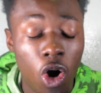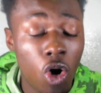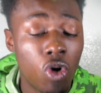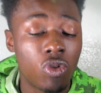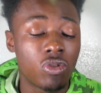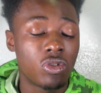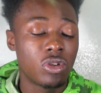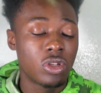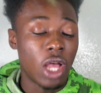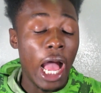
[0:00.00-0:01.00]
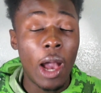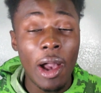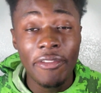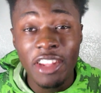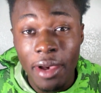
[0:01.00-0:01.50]
Oh, how
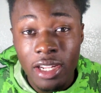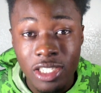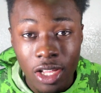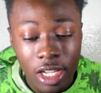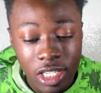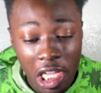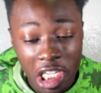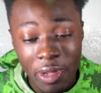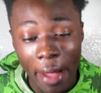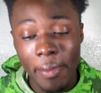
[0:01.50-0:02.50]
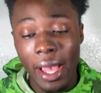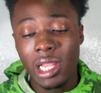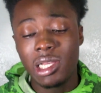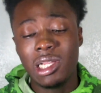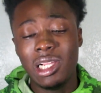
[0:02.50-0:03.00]
I feel about this song. This song is probably about
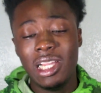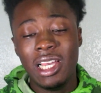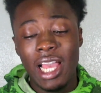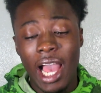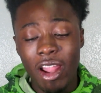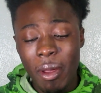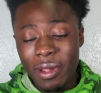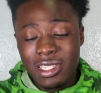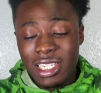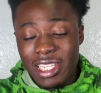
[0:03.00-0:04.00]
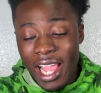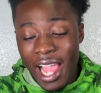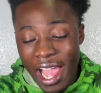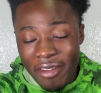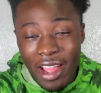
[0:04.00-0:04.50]
a 6.5.
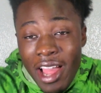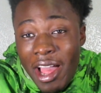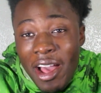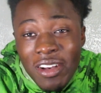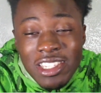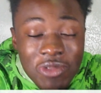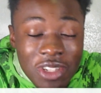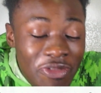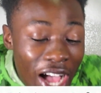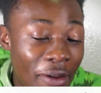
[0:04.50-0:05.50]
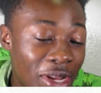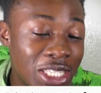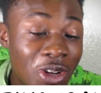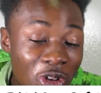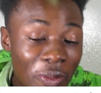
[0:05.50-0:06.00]
I wasn't really vibing it
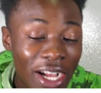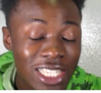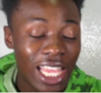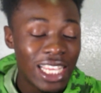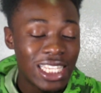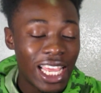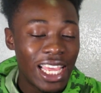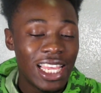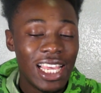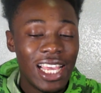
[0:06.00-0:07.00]
too much like that.